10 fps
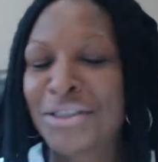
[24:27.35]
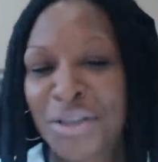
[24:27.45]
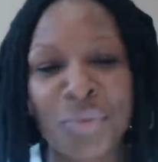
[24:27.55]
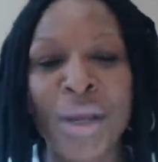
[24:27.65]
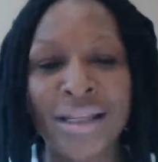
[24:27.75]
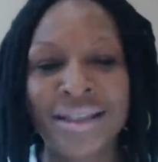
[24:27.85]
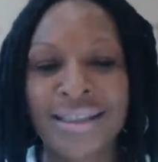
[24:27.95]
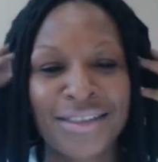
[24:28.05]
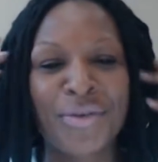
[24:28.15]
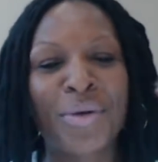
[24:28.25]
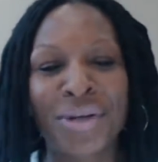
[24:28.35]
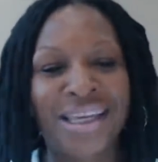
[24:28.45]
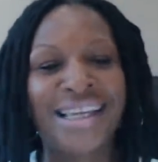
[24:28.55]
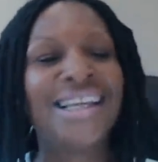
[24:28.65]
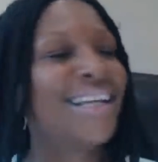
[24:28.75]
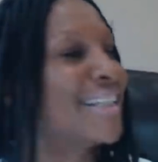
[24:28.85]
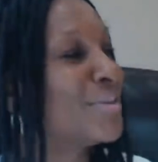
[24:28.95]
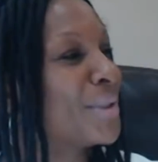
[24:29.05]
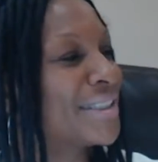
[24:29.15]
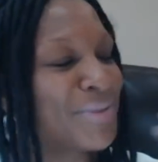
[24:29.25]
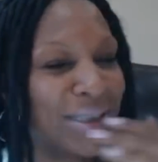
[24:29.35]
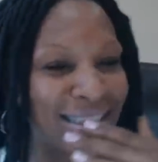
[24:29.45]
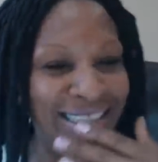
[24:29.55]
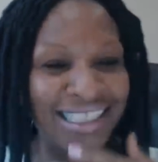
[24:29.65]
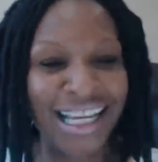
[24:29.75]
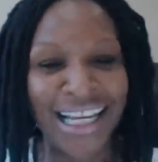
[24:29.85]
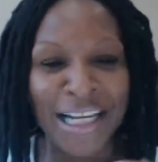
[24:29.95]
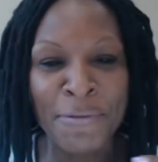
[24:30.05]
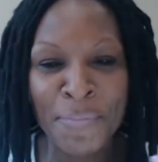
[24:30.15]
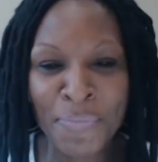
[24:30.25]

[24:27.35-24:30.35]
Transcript: Despite, look, the kid, what's the saying?